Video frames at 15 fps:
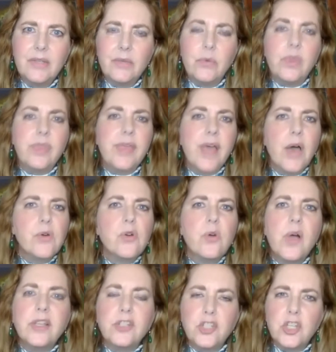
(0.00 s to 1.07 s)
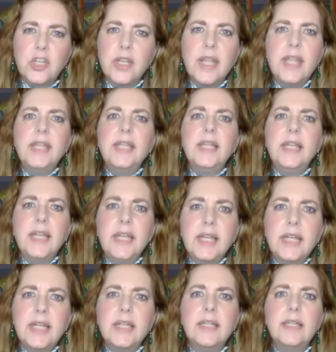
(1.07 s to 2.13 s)
Without question,
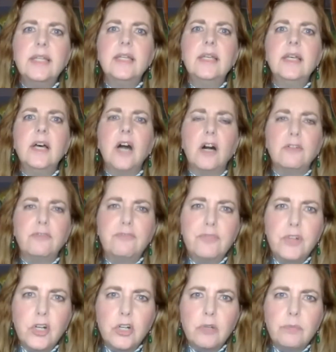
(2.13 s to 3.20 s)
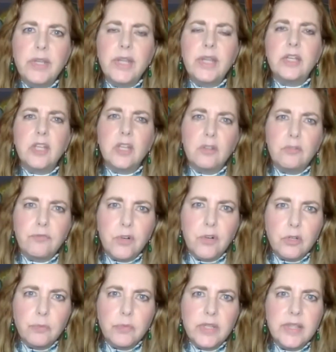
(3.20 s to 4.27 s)
he affirmed and
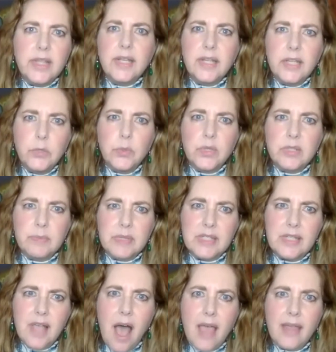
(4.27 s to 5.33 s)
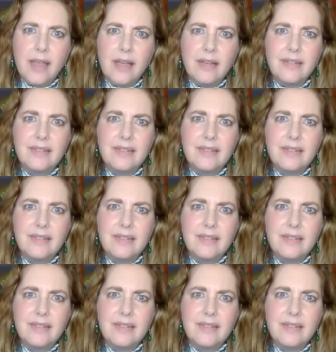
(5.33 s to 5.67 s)
confirmed that he was Messiah.